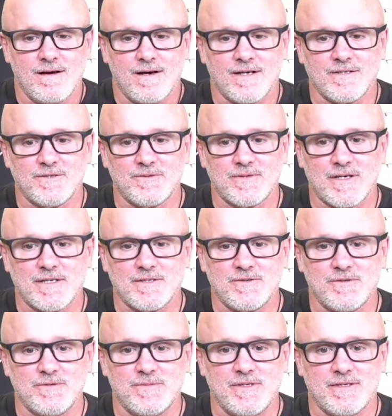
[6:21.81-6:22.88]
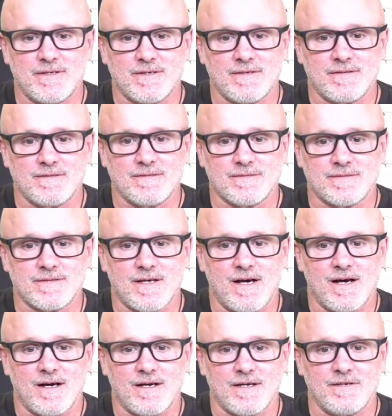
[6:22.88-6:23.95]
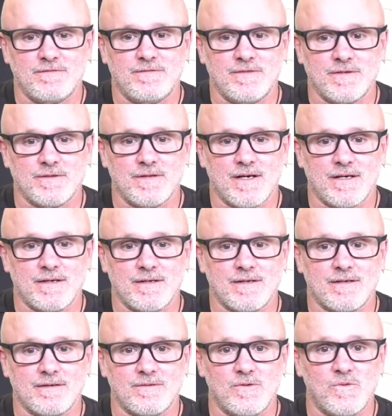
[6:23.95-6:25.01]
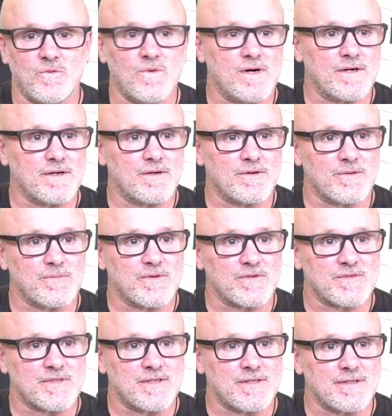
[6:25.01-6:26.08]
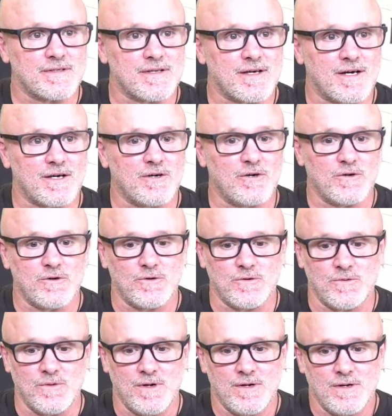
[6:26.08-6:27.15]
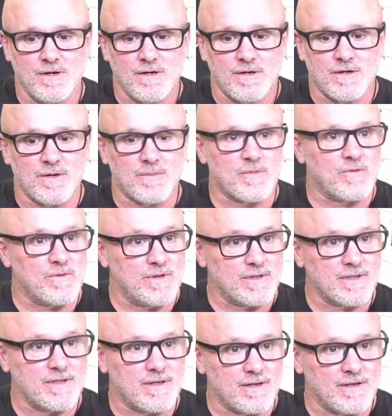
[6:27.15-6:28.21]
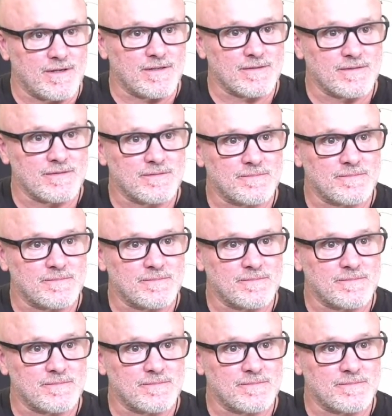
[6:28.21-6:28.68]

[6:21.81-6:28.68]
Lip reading: I do what I do because I feel like 100% I owe, number one, God,